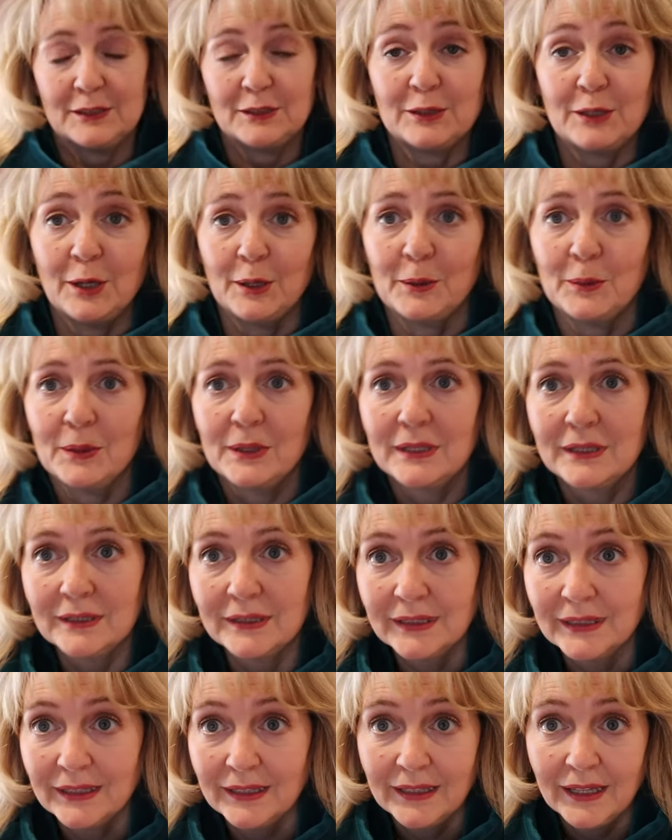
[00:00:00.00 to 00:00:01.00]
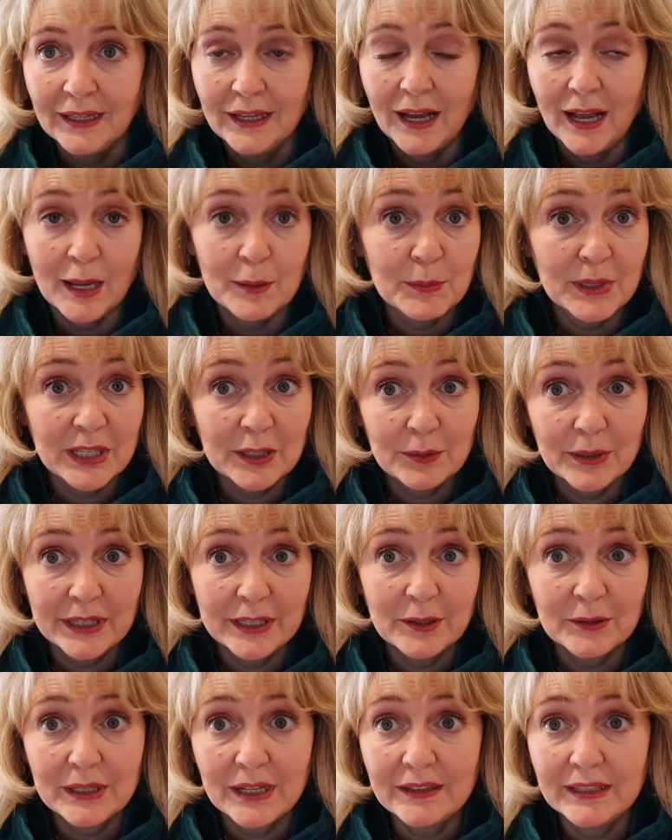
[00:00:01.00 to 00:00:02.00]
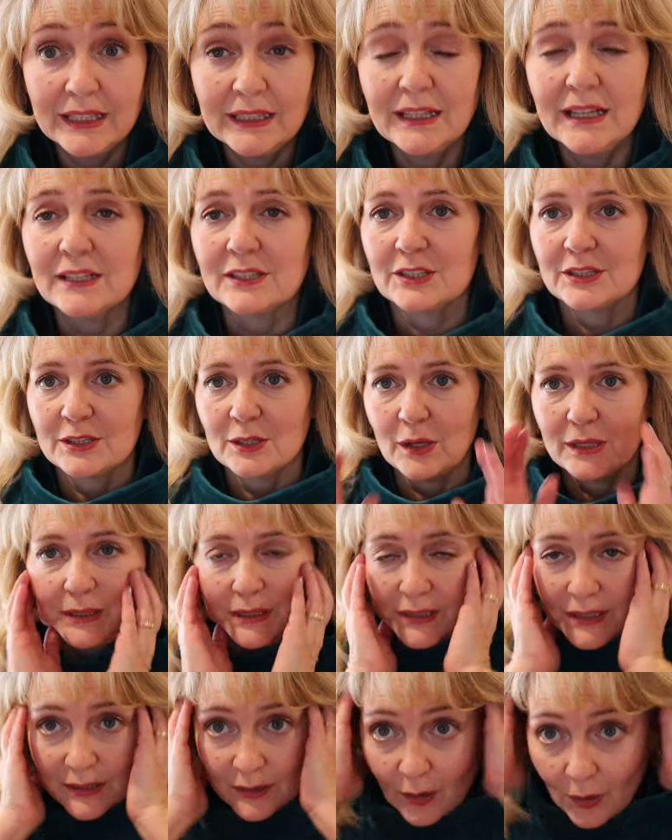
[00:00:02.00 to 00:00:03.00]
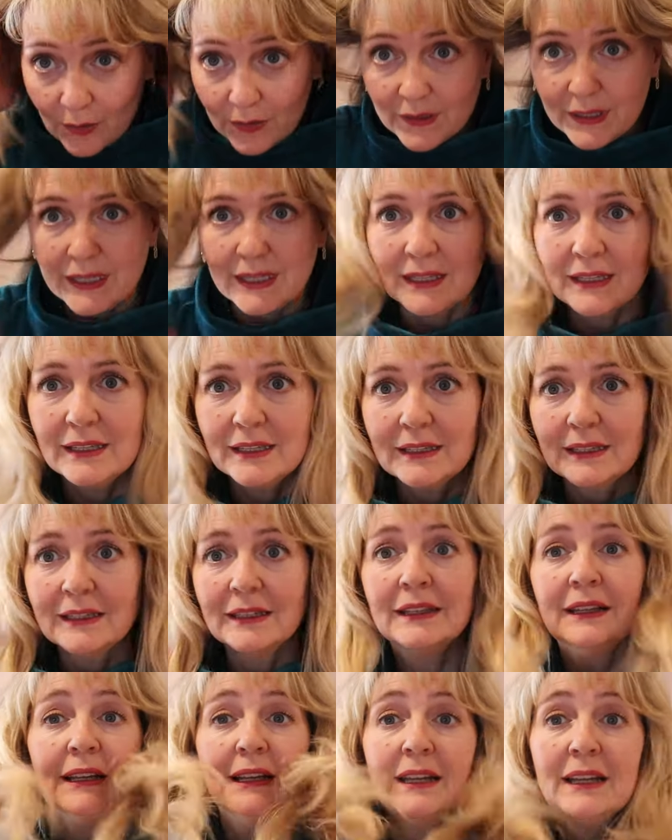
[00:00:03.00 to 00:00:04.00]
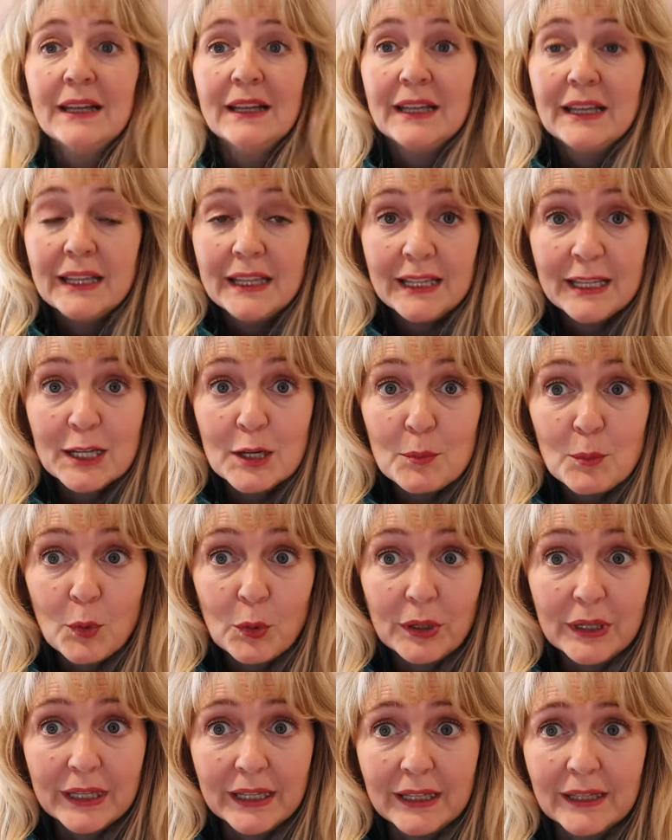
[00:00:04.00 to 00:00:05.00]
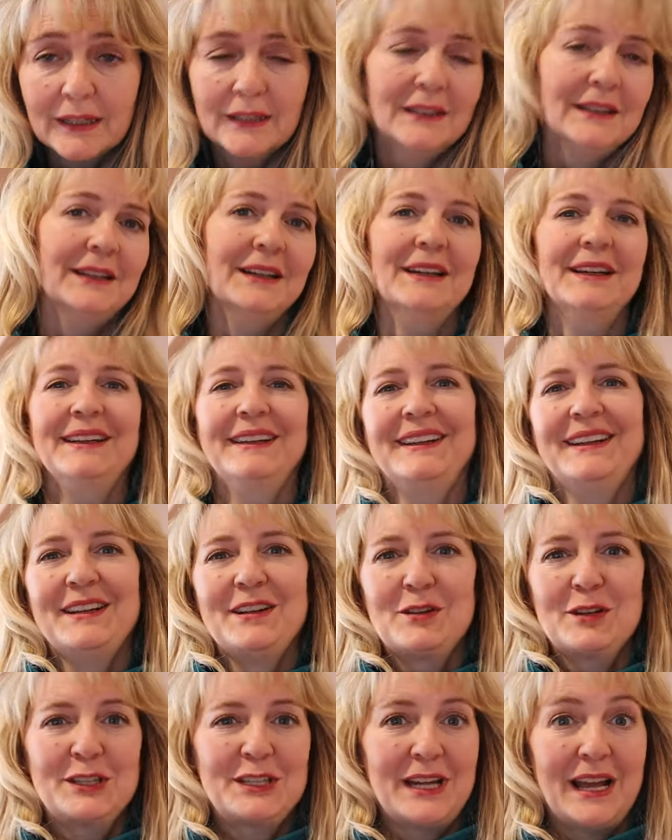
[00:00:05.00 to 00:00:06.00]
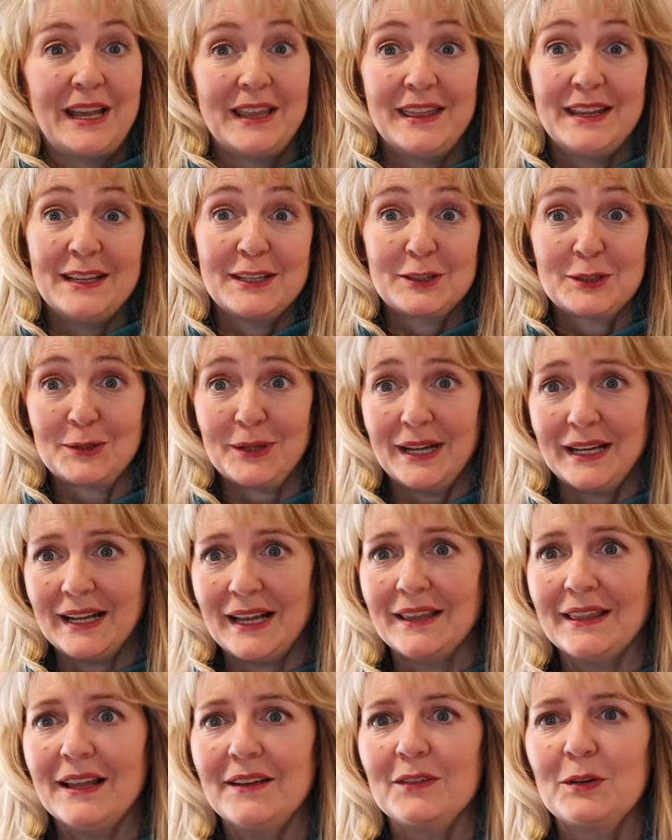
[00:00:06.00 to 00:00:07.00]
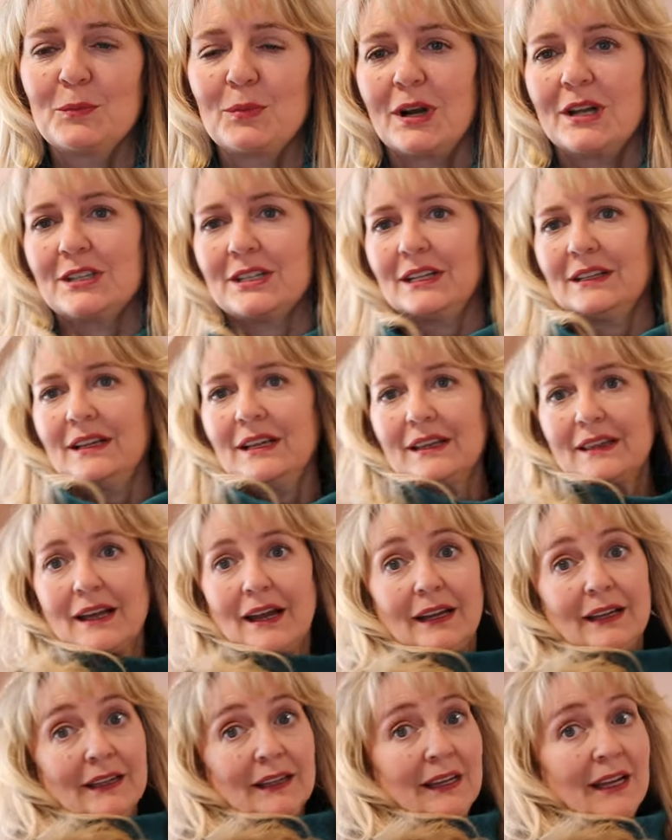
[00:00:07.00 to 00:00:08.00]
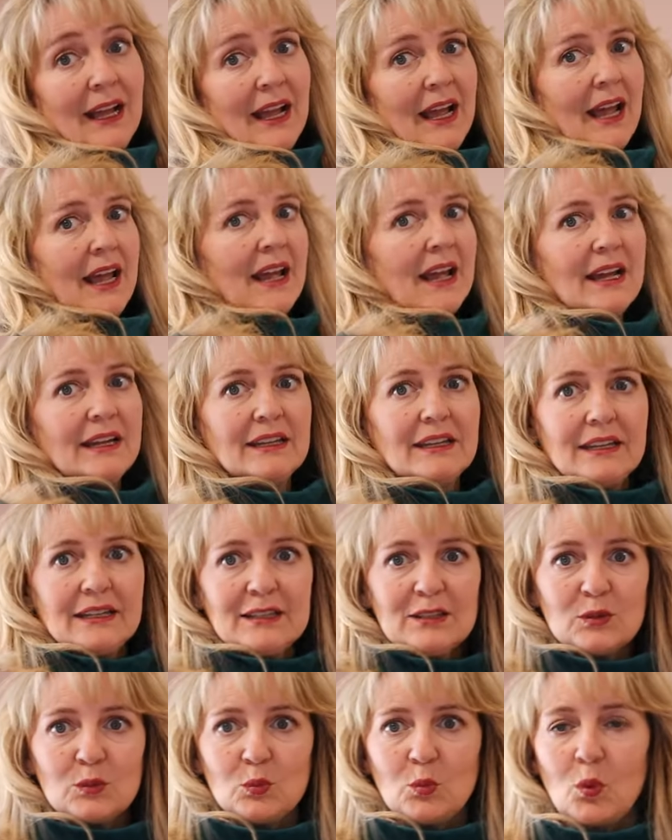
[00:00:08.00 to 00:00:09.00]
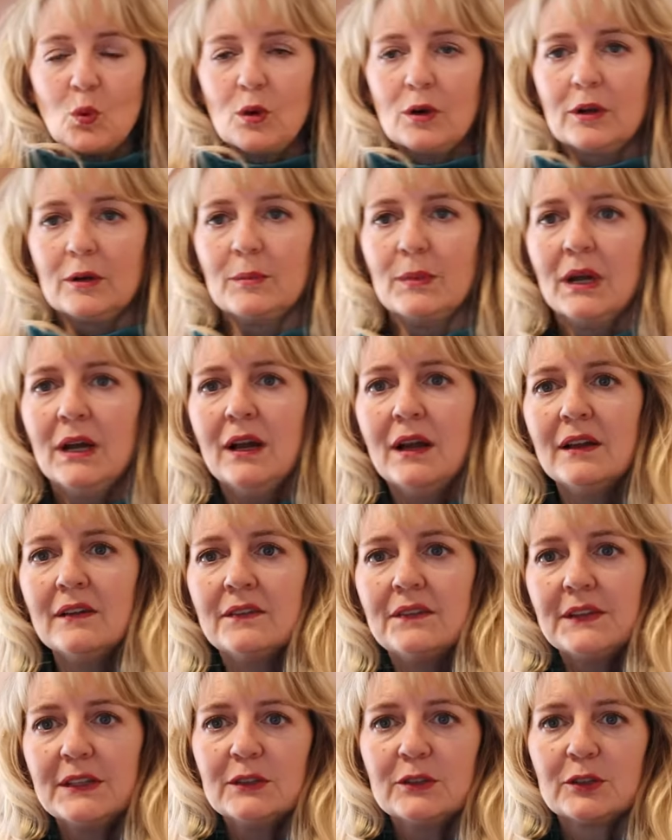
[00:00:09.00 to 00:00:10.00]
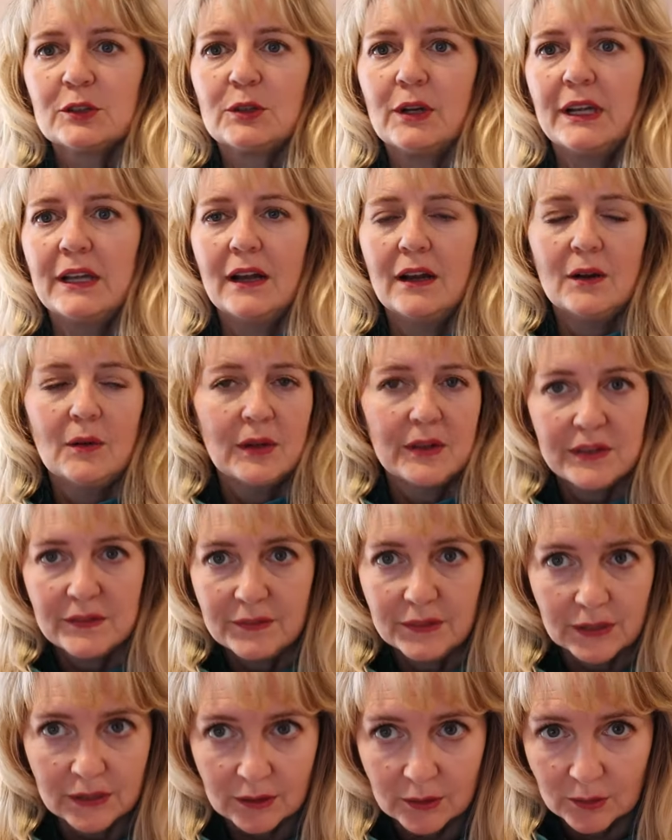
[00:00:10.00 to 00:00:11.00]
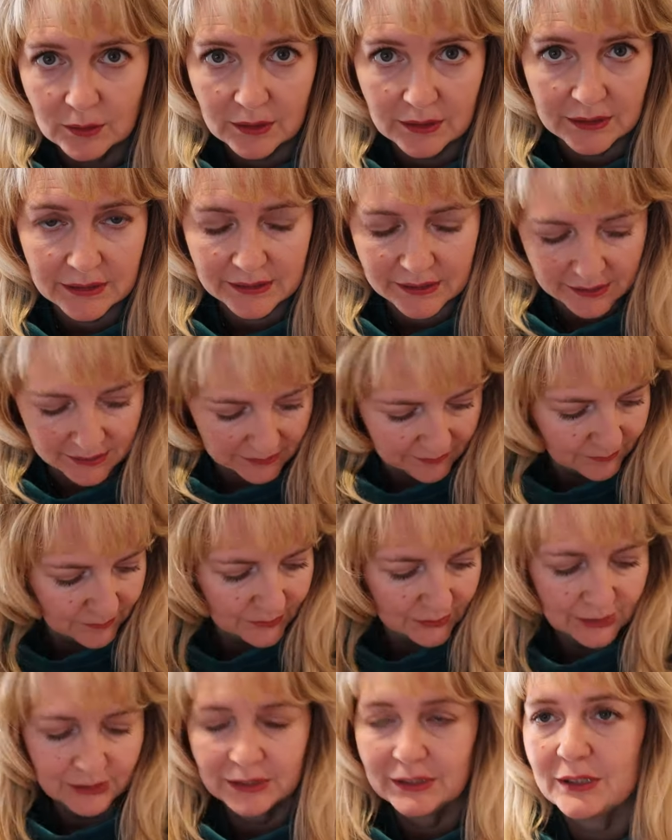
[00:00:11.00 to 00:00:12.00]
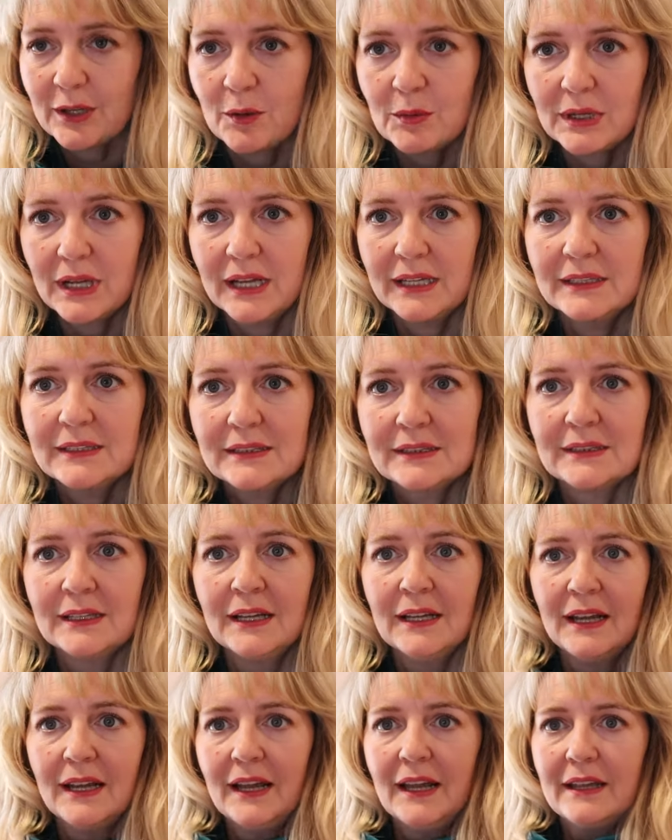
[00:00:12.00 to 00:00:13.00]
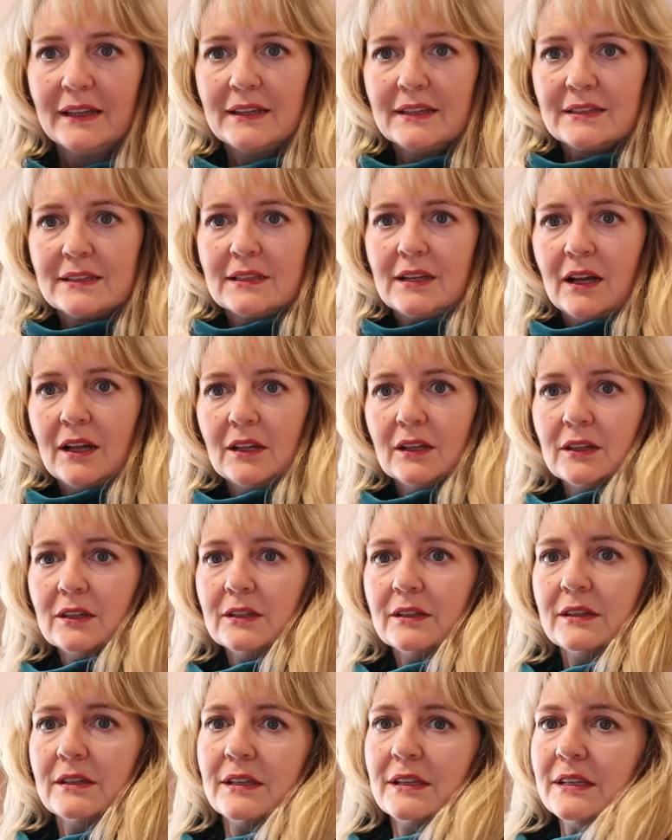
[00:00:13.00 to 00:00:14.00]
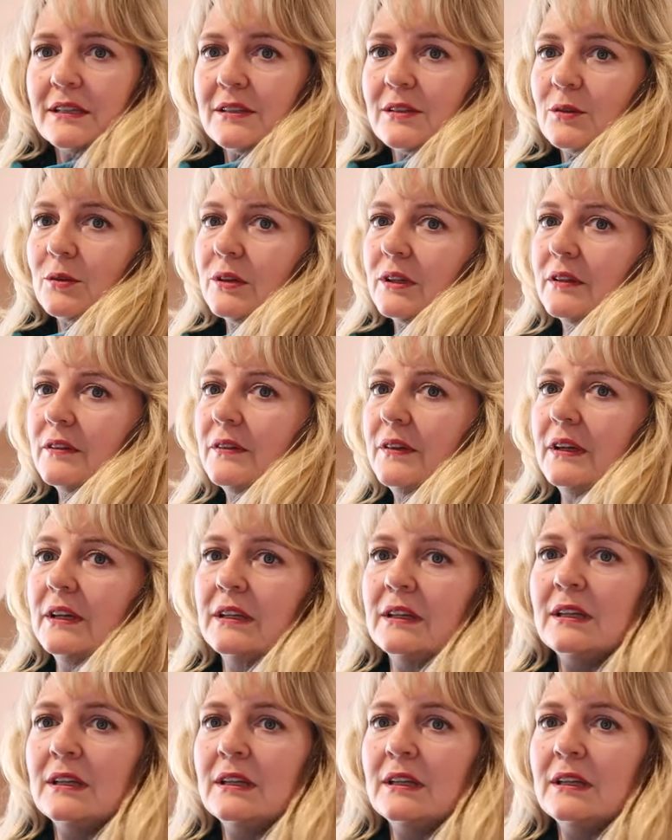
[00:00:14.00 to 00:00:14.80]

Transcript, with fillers: So I'm getting ready to go down and eat lunch. So I did this whole thing in a morning, which I think is great. I love a project like that. And it is warm, it feels great. Oh, the velour is just so nice. And this color, this sort of